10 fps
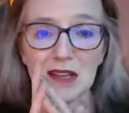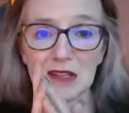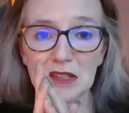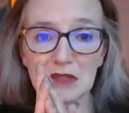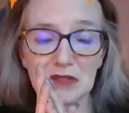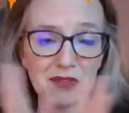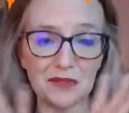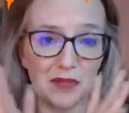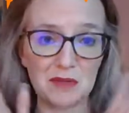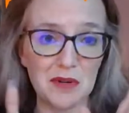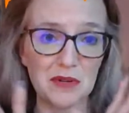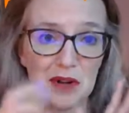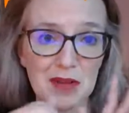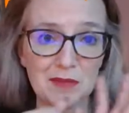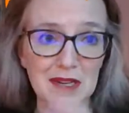and I used a free
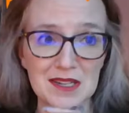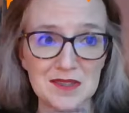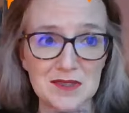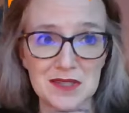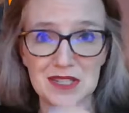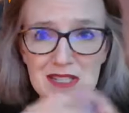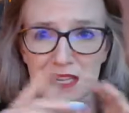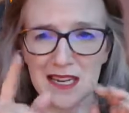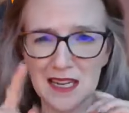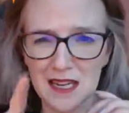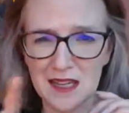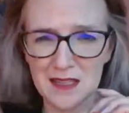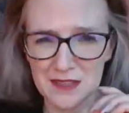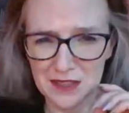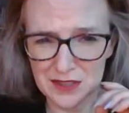program, and I just just like
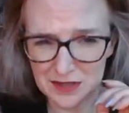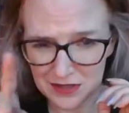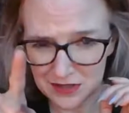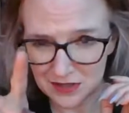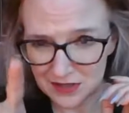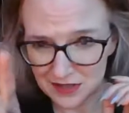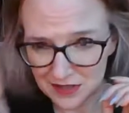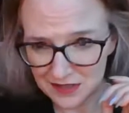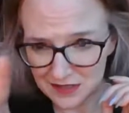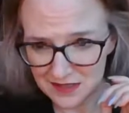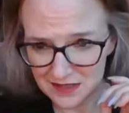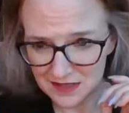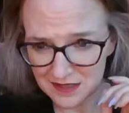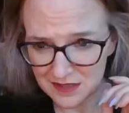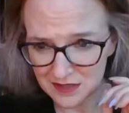uh, this
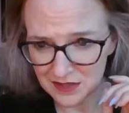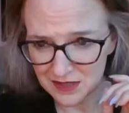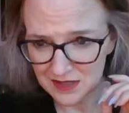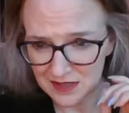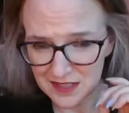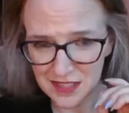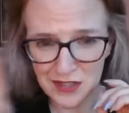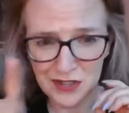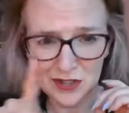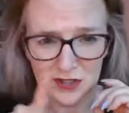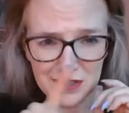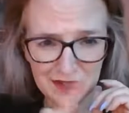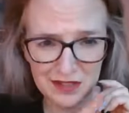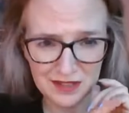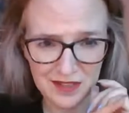uh, here,
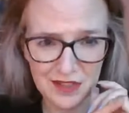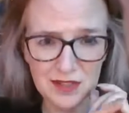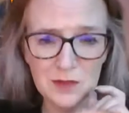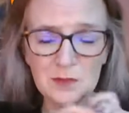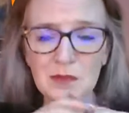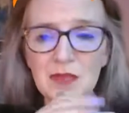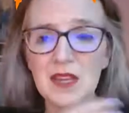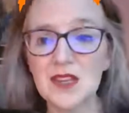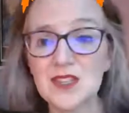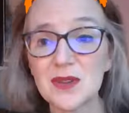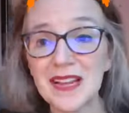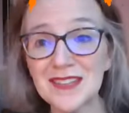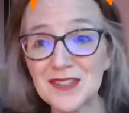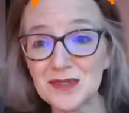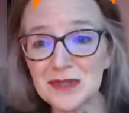th- there. So
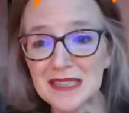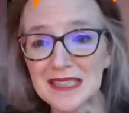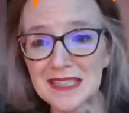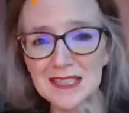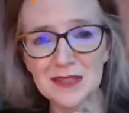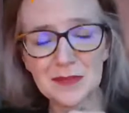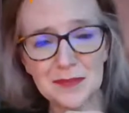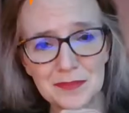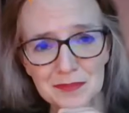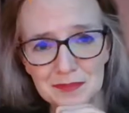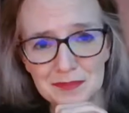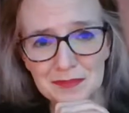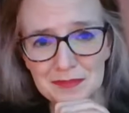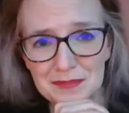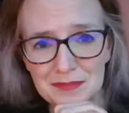actually,
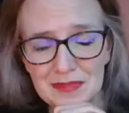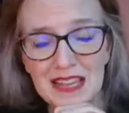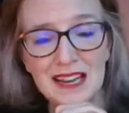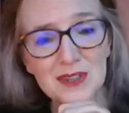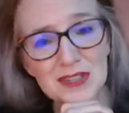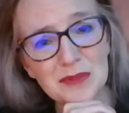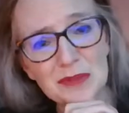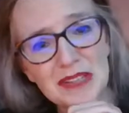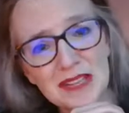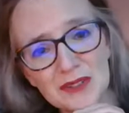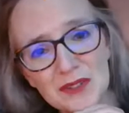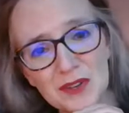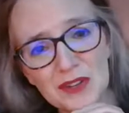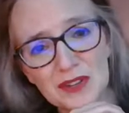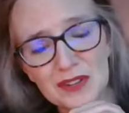I was going to play it
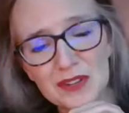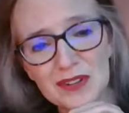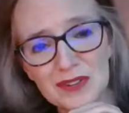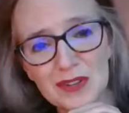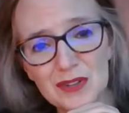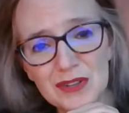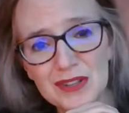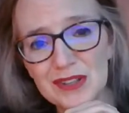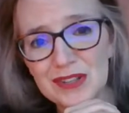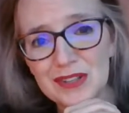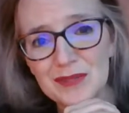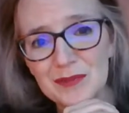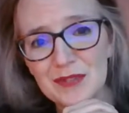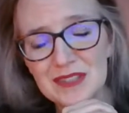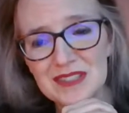for you, so you don't have to go look
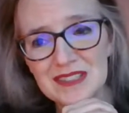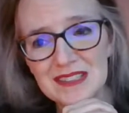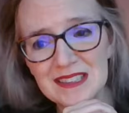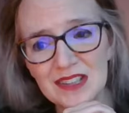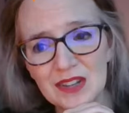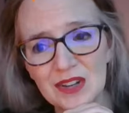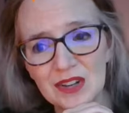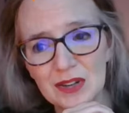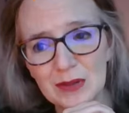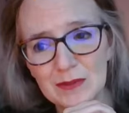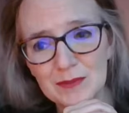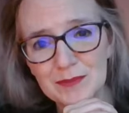because it's not that long.